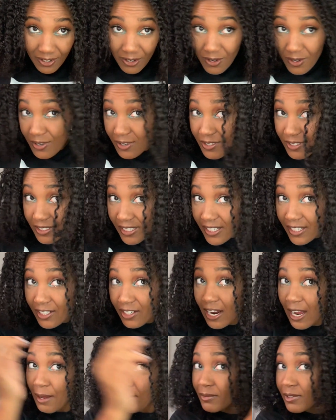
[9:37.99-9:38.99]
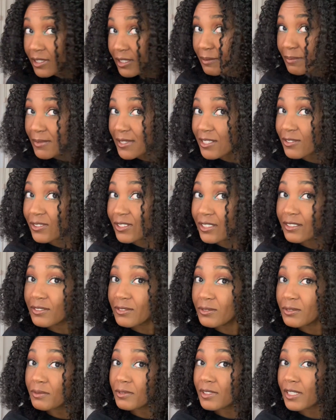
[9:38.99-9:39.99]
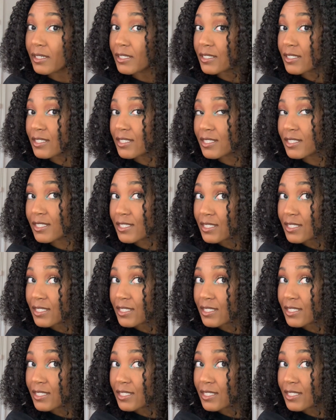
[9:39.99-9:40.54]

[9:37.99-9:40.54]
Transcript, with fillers: Holy crap! This one, yikes.